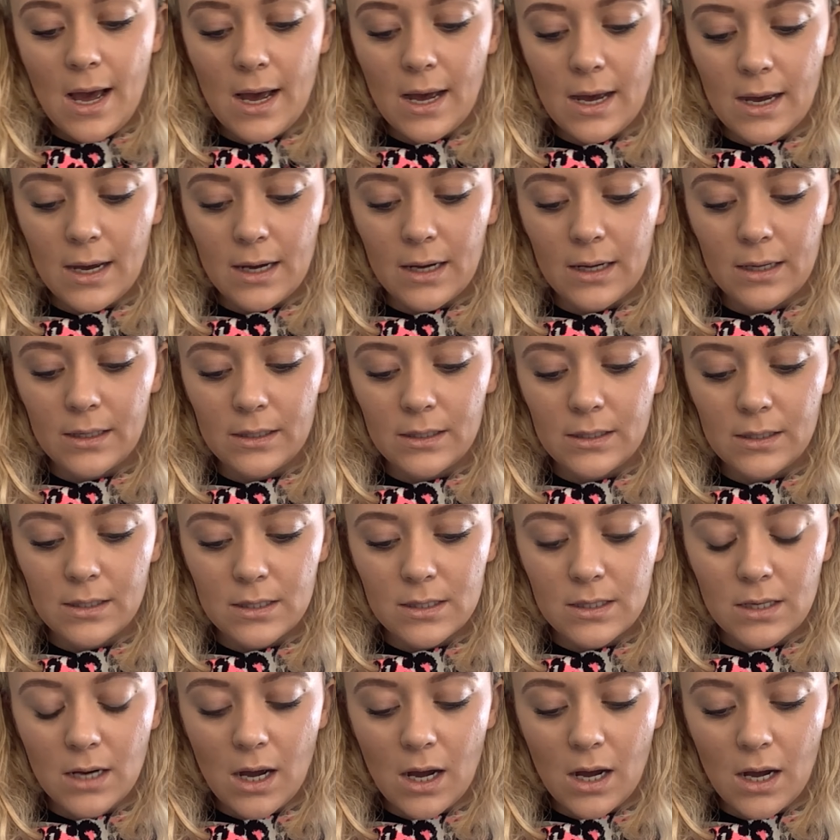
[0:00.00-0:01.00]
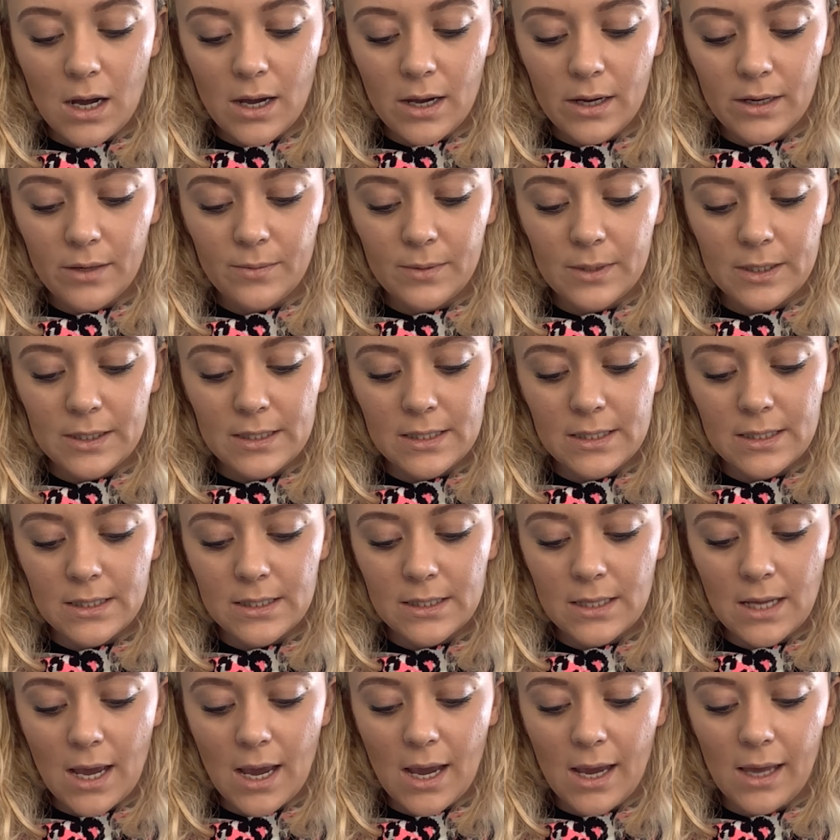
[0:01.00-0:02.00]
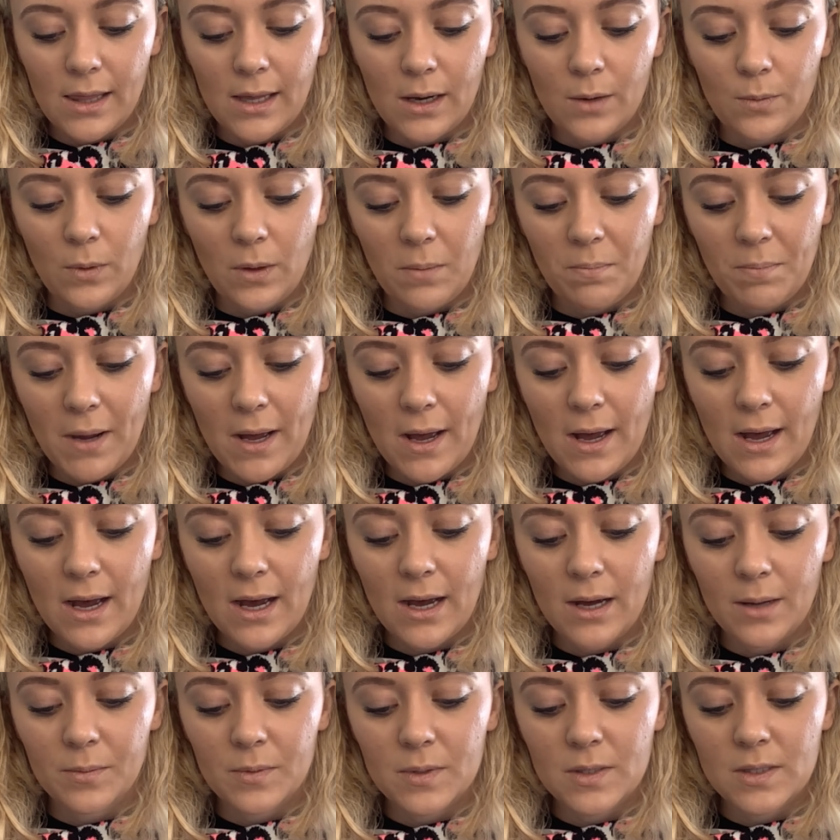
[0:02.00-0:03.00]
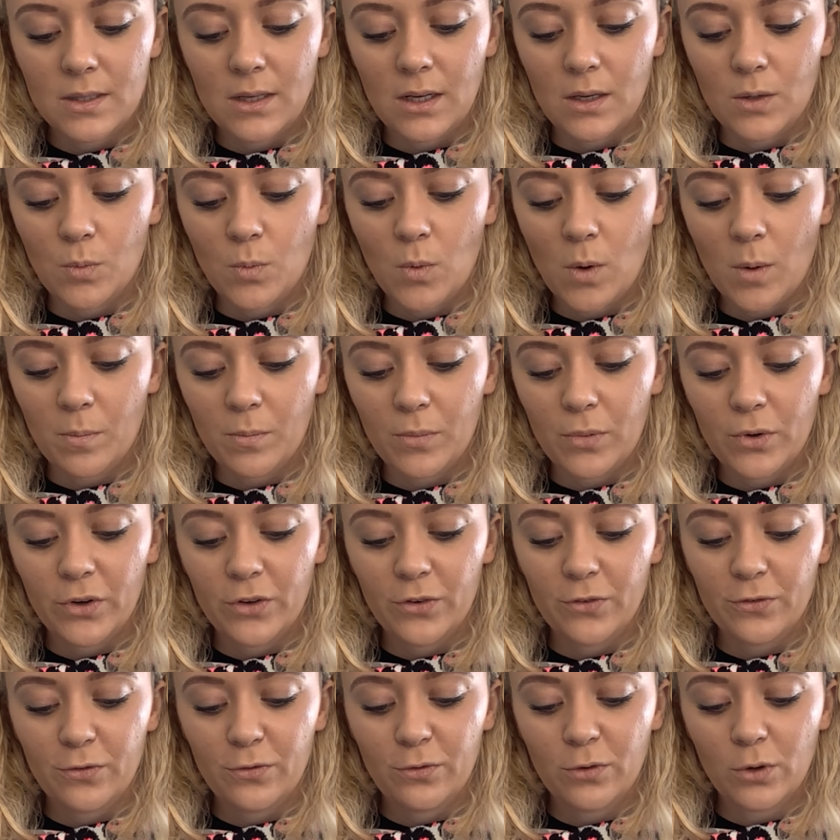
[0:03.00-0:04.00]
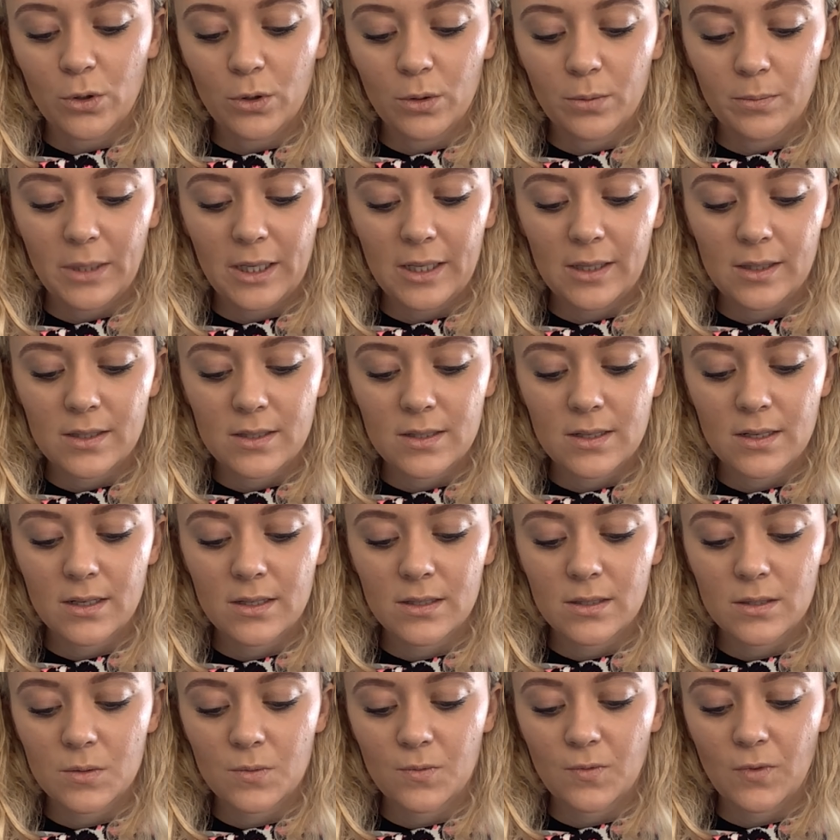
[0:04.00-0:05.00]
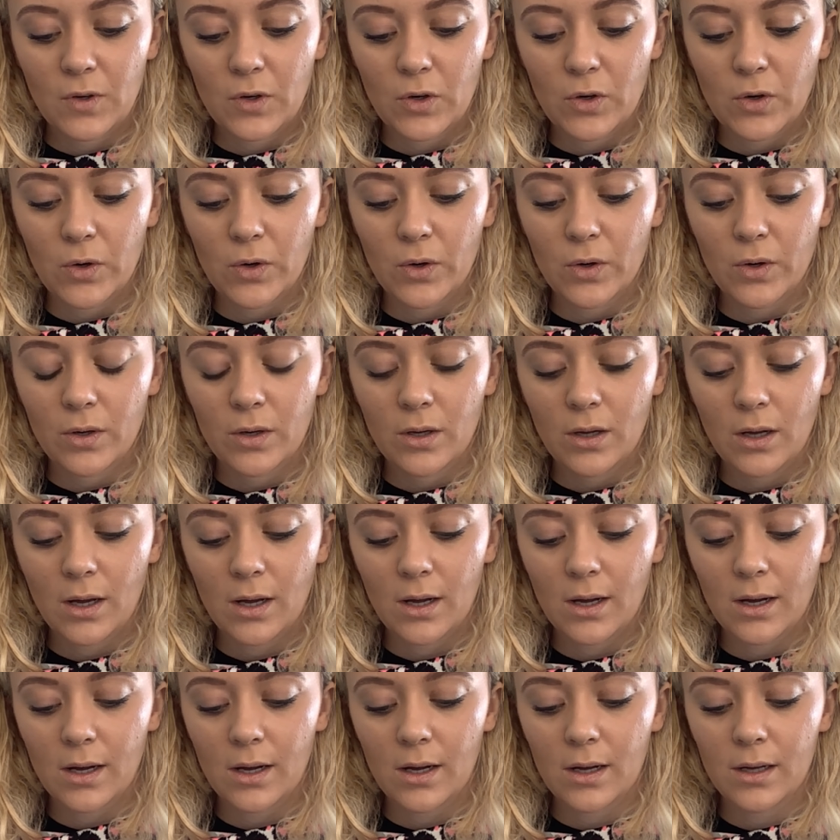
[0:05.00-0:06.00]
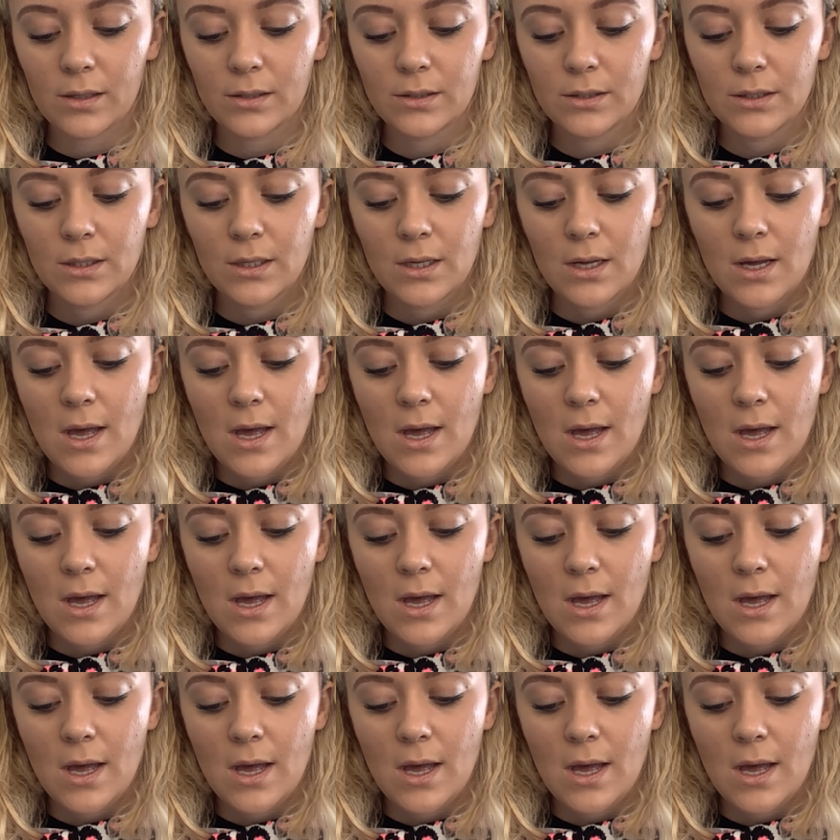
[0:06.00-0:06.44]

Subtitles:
and I would say that we perhaps need 1.4 meters for her.